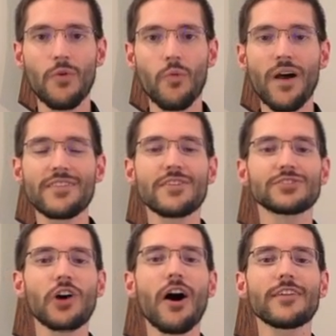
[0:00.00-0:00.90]
was the
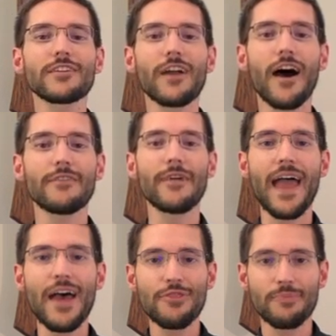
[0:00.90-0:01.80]
daughter of
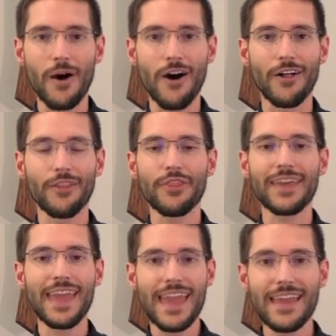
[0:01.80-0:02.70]
Ethbaal,
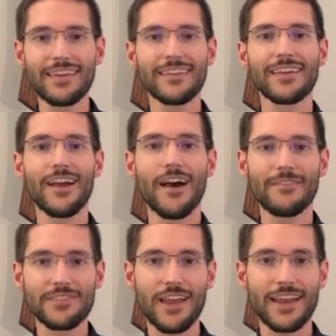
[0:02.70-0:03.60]
the king
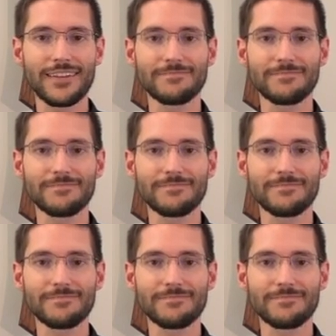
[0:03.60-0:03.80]
of Sidon.